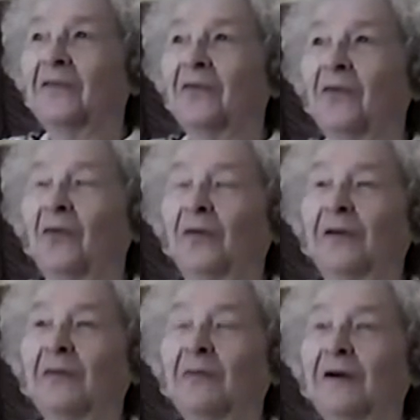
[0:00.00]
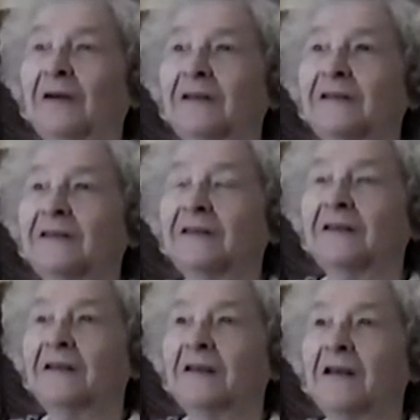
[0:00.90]
old he was.
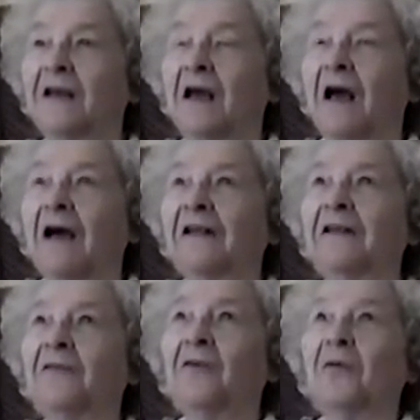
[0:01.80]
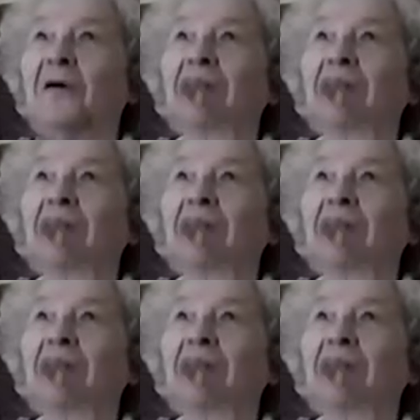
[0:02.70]
I know